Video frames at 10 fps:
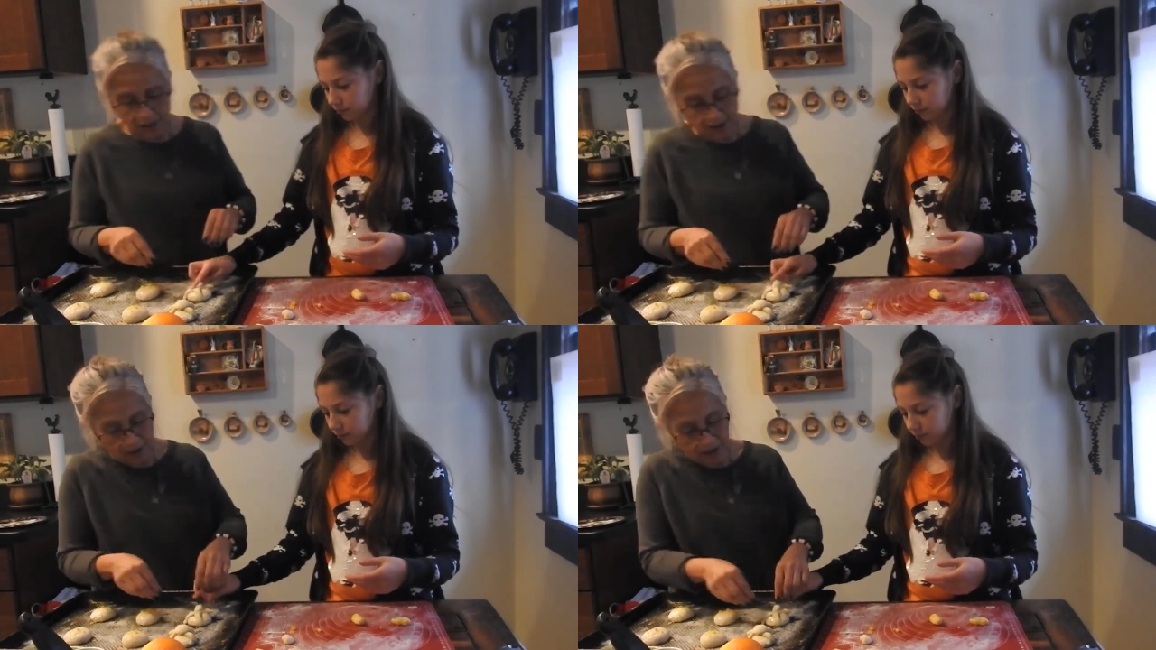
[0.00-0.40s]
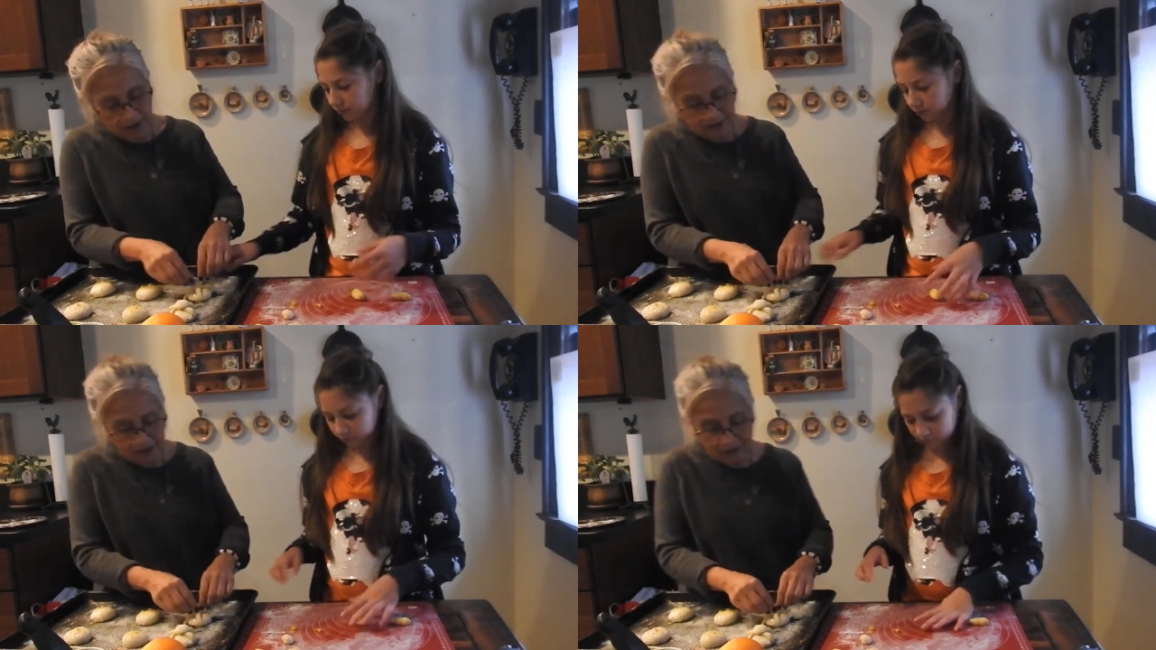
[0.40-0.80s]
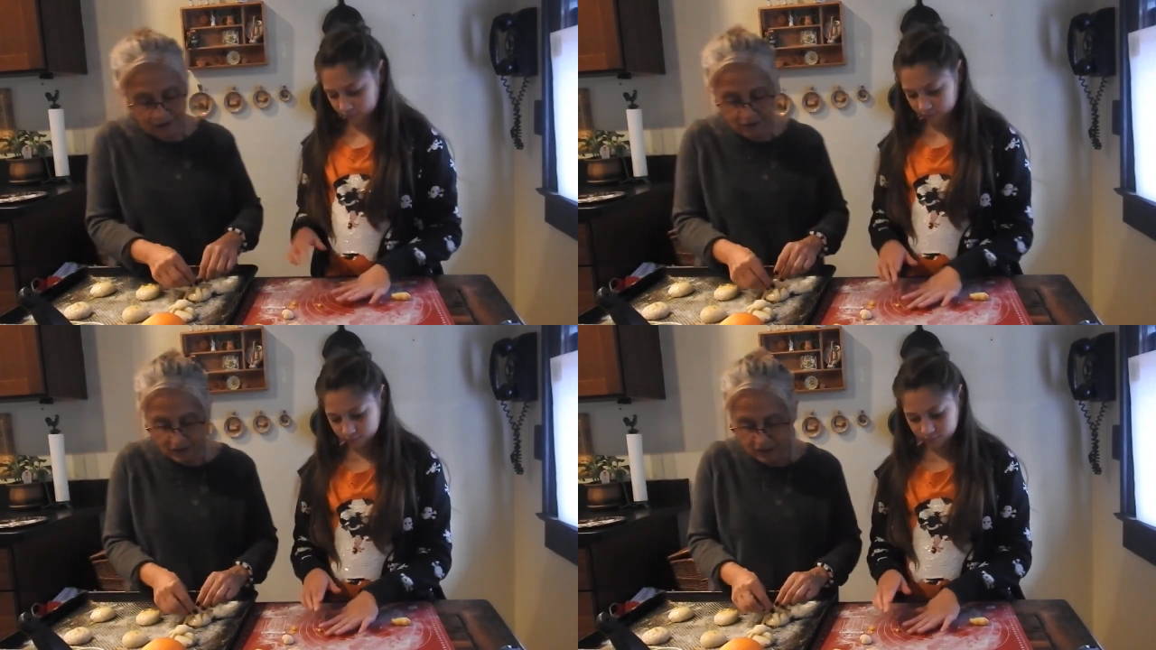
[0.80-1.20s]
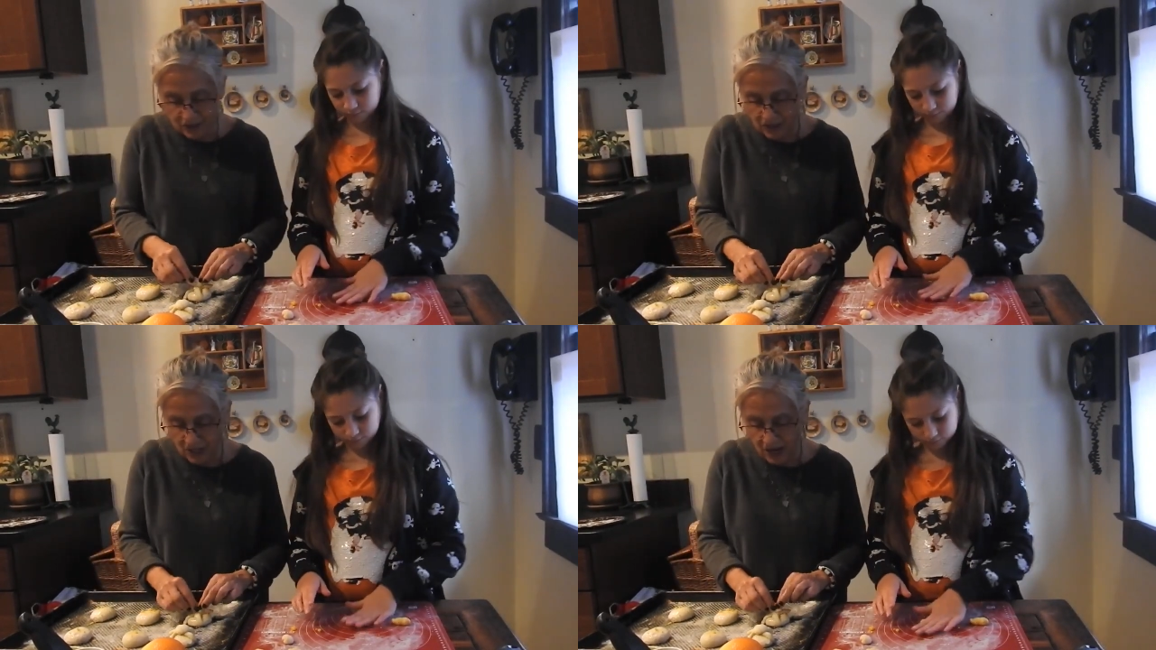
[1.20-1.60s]
Speaker 1: There you go.
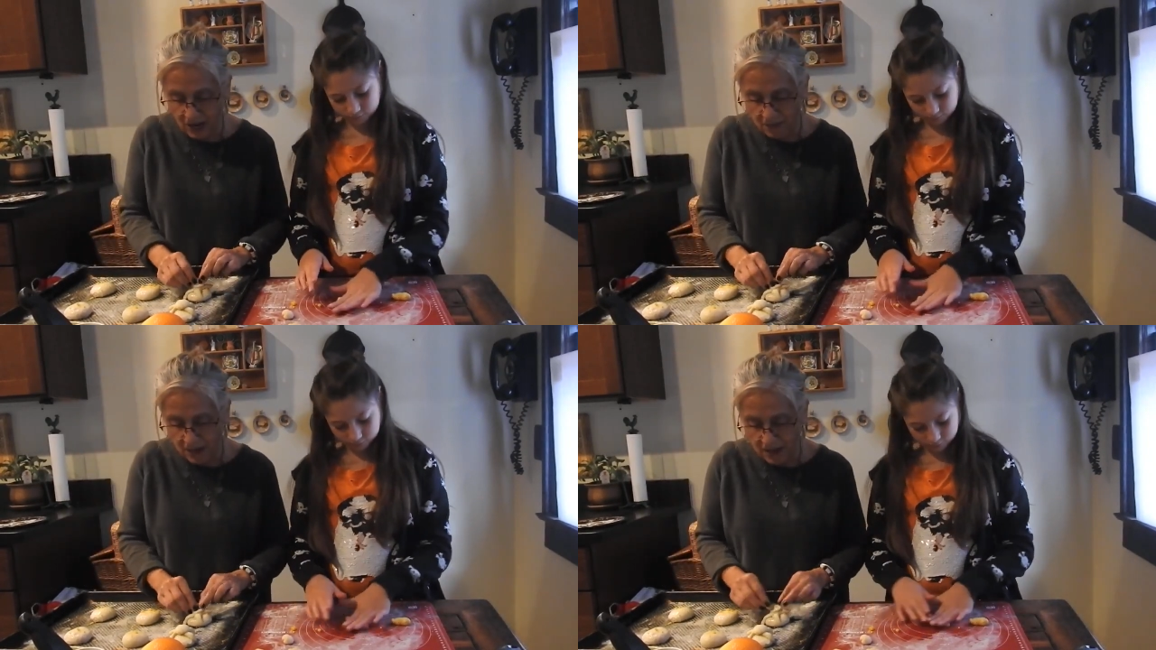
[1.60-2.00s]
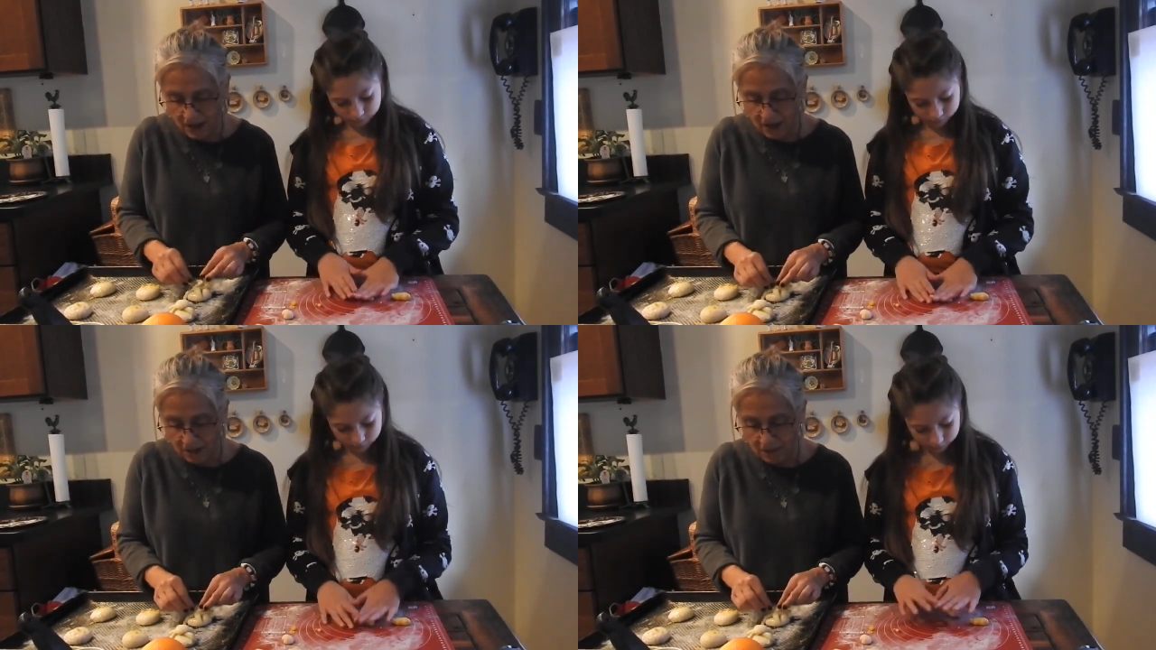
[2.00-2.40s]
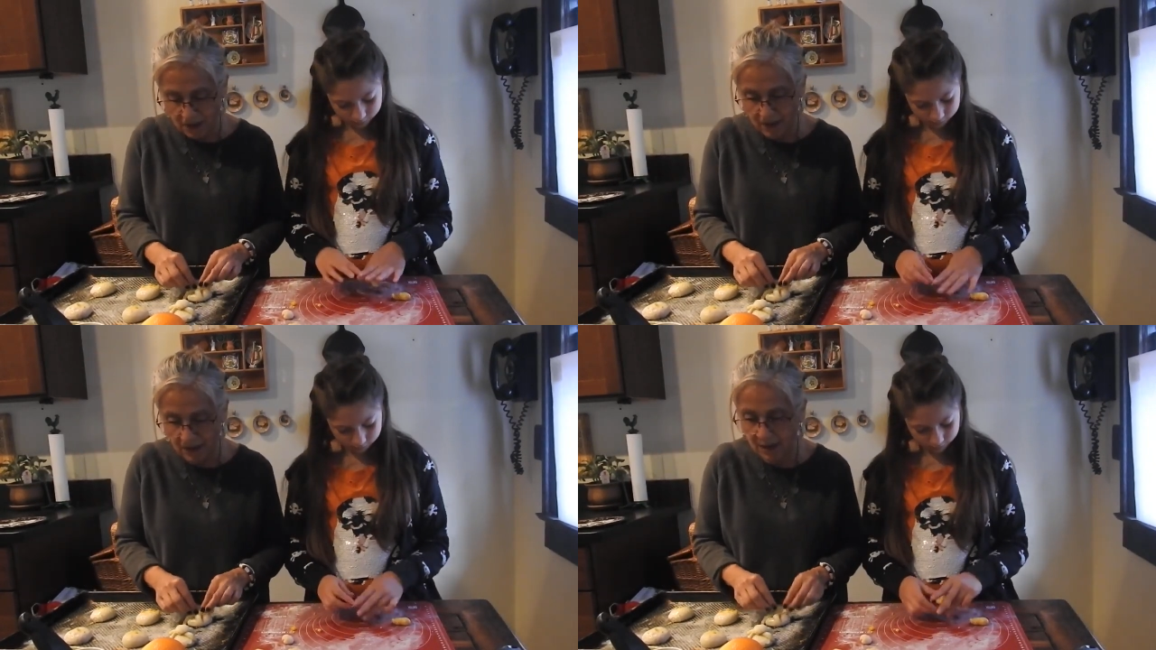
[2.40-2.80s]
Good job, Em.